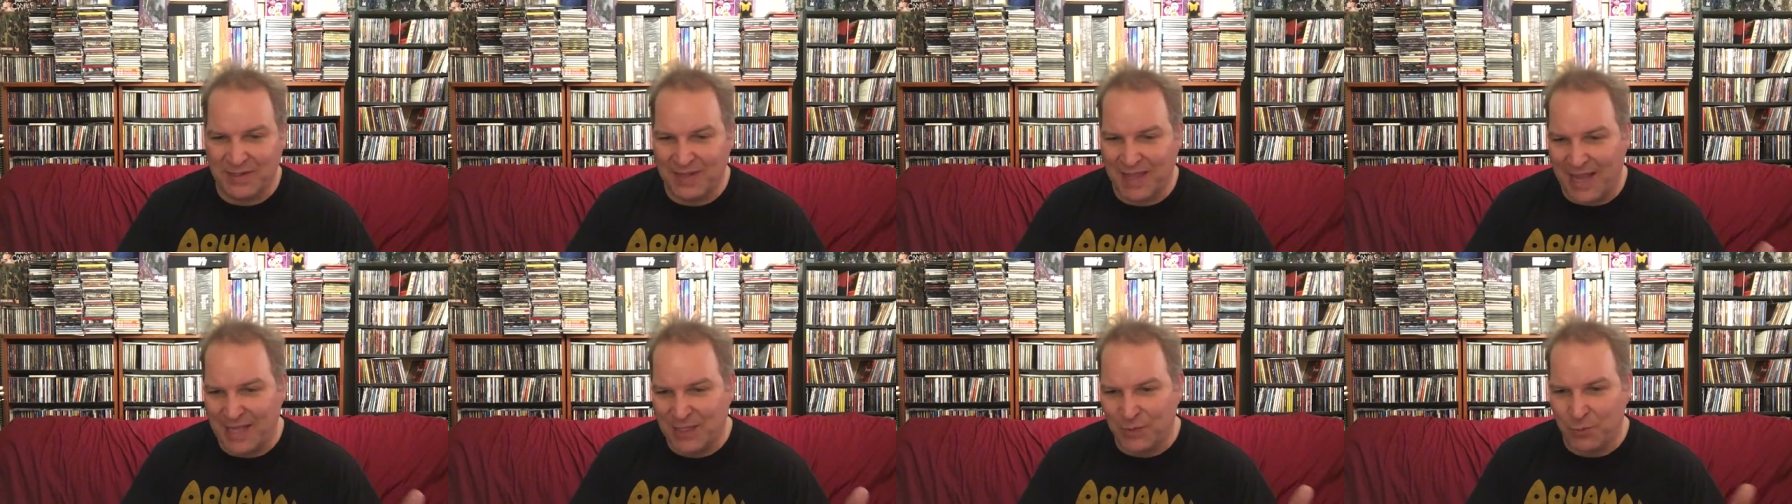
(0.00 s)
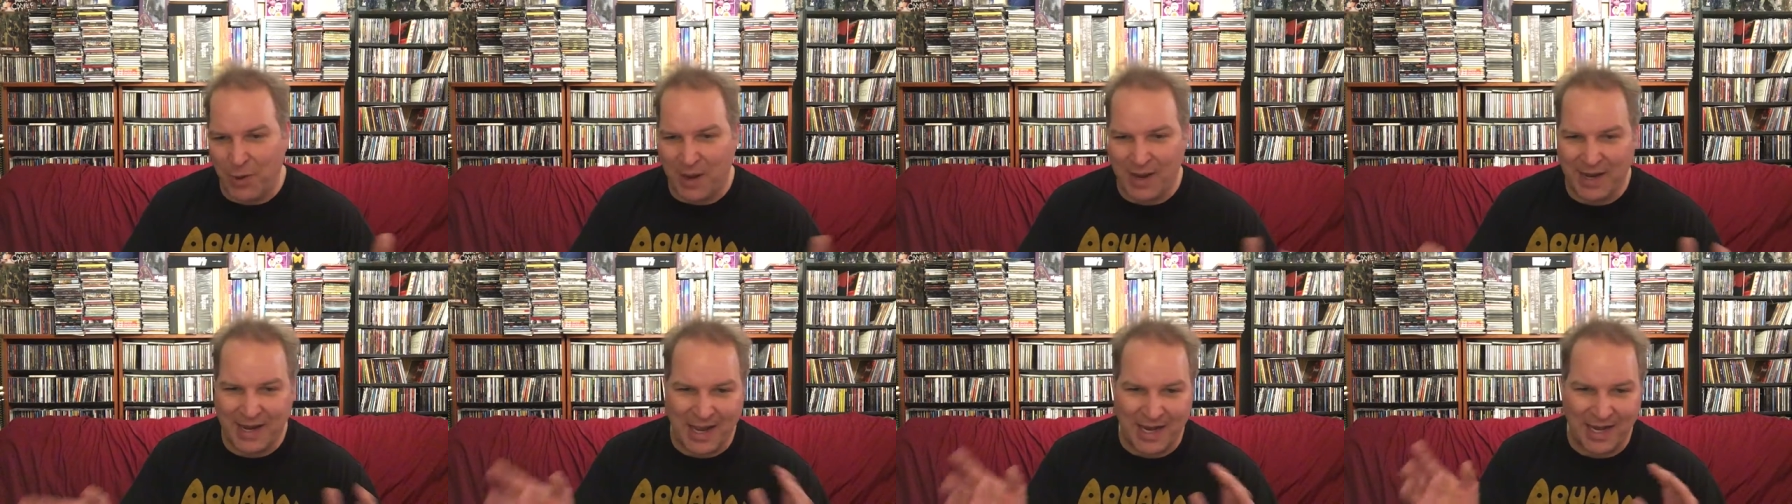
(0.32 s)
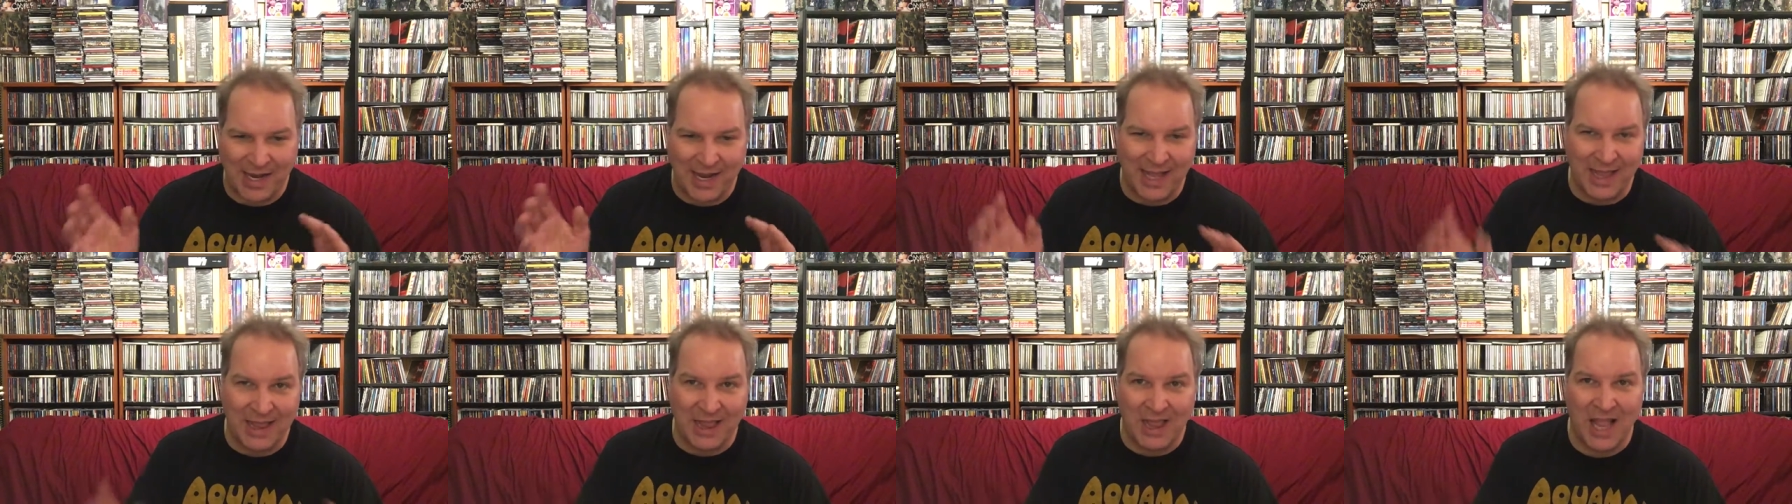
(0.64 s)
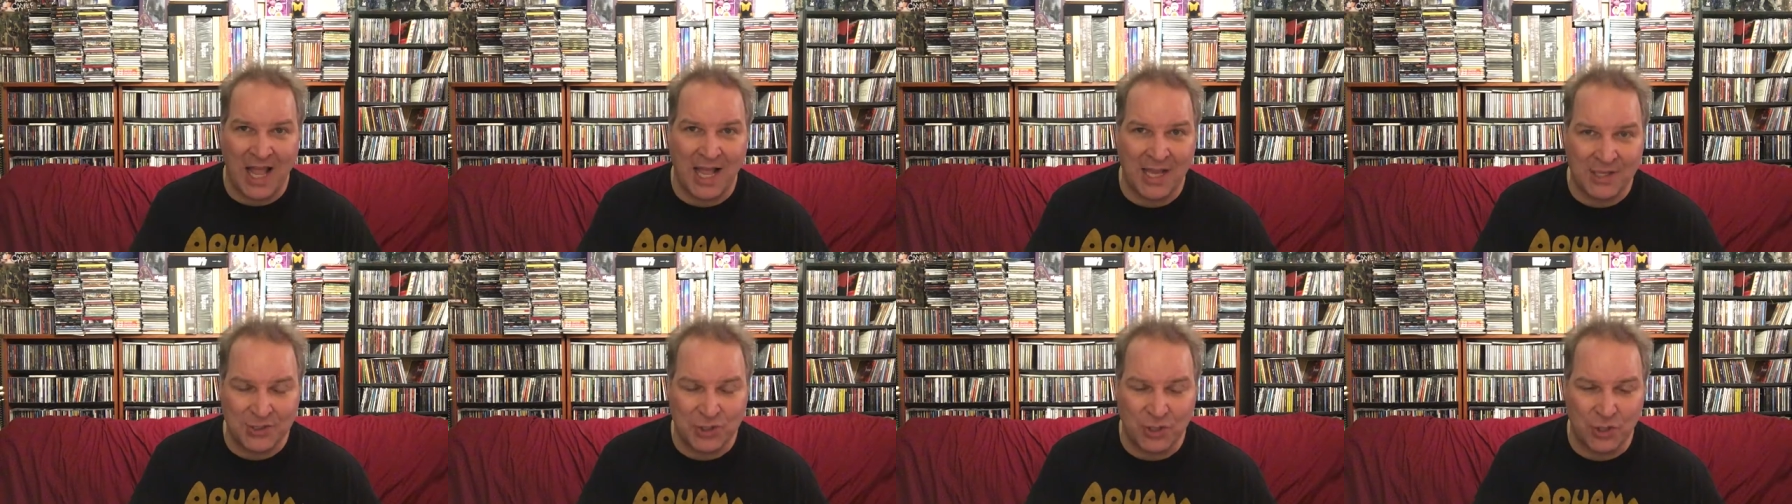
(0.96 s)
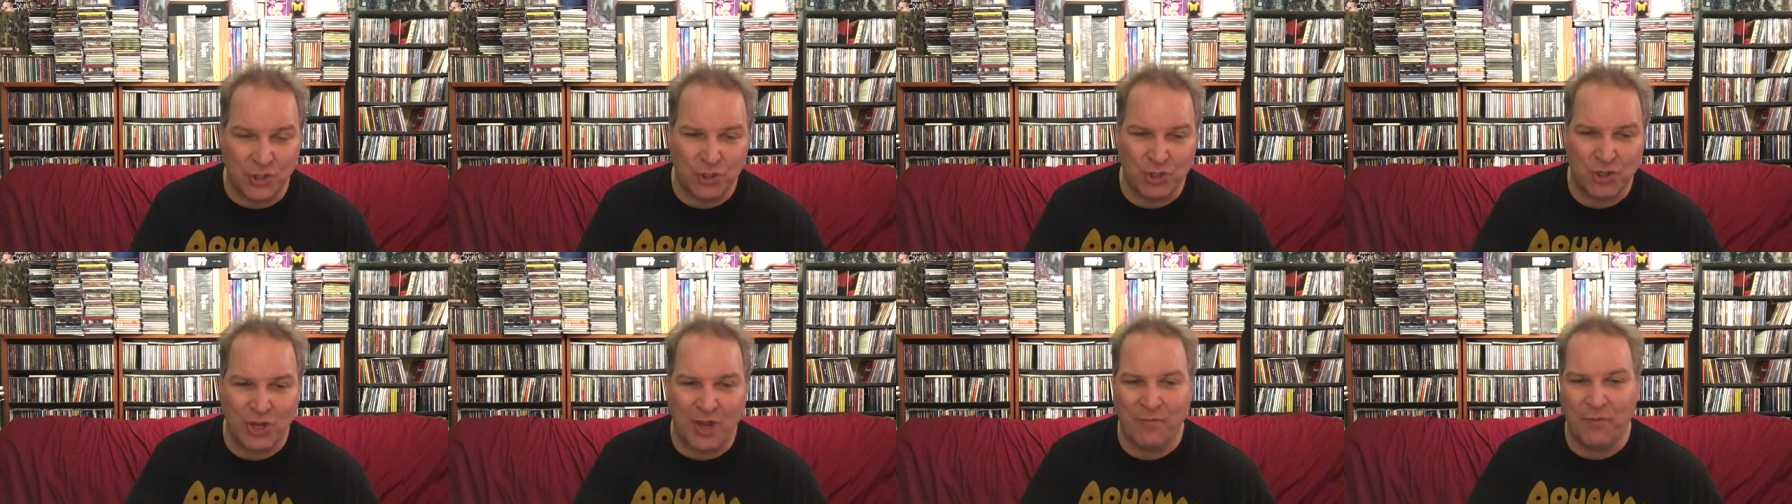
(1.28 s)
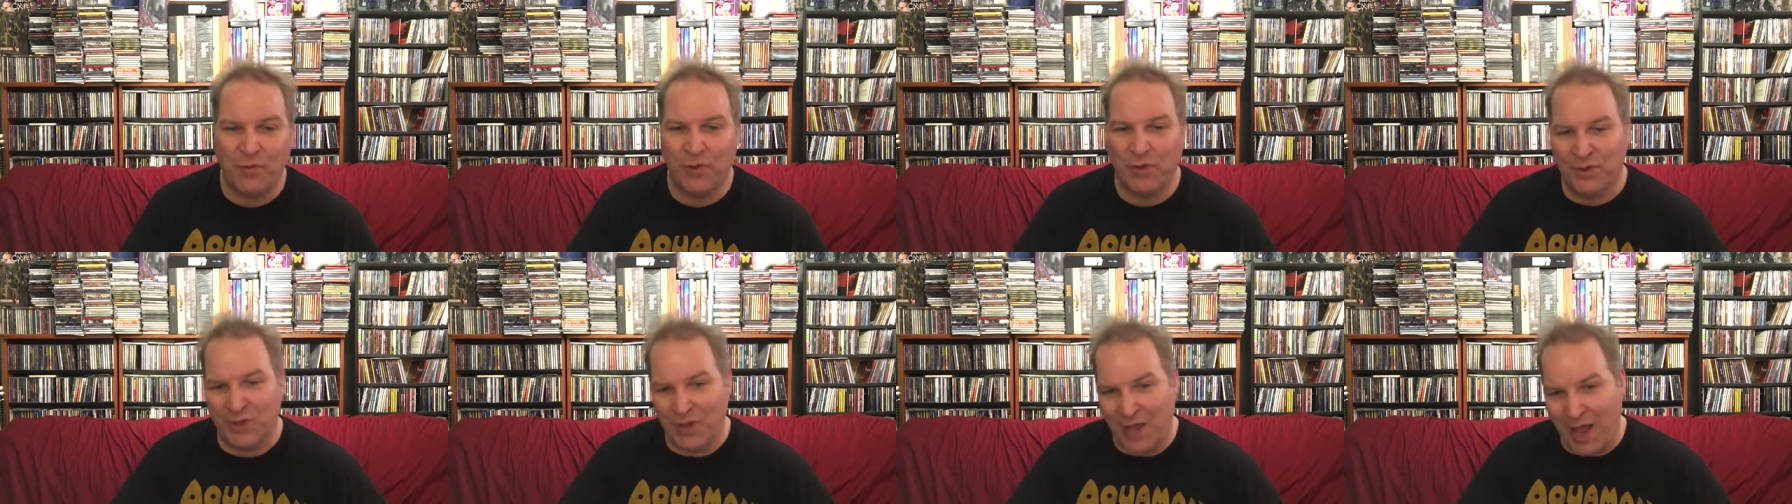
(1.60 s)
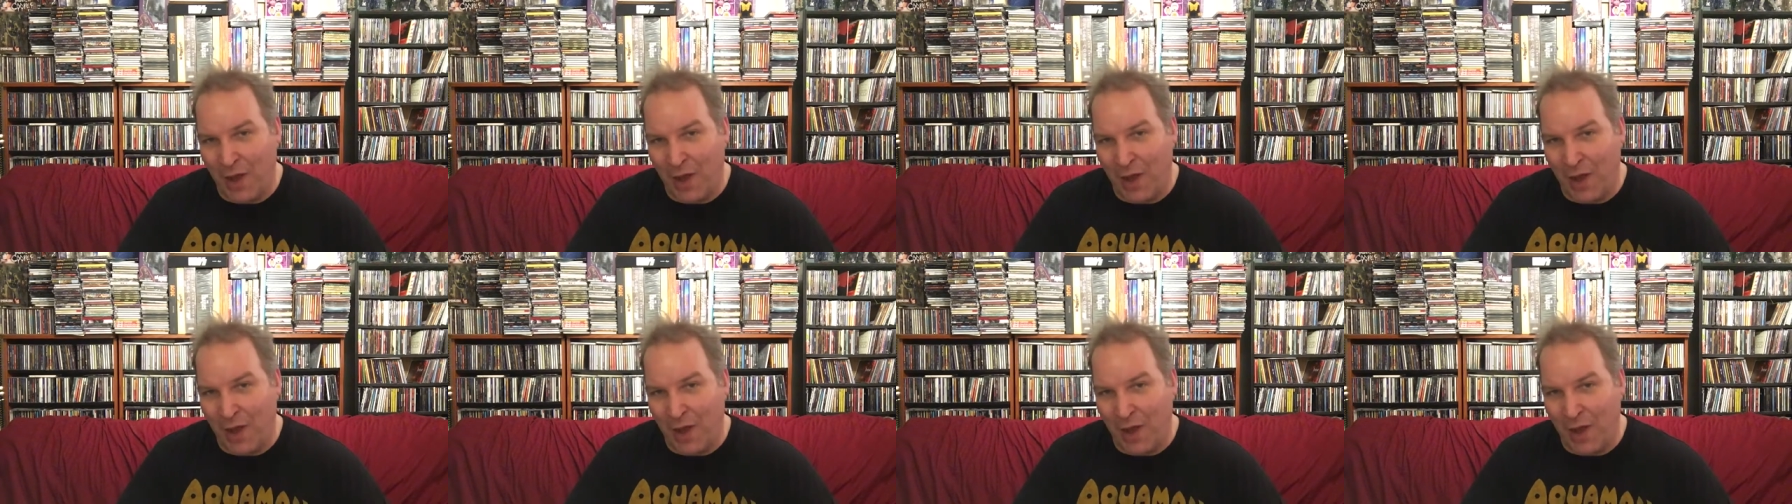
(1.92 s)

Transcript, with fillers: that's why it kind of got lost in the shuffle and